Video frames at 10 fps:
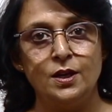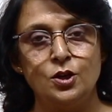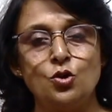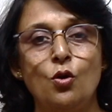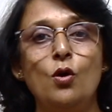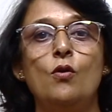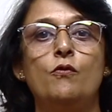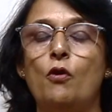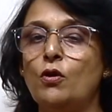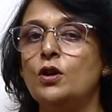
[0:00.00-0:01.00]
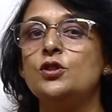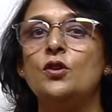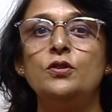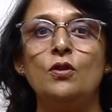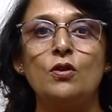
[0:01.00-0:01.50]
So focus
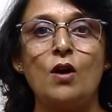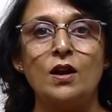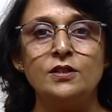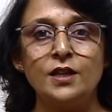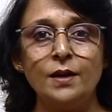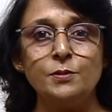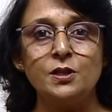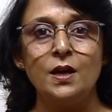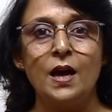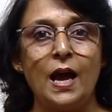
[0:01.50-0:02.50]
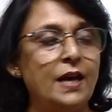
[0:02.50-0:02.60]
on your concepts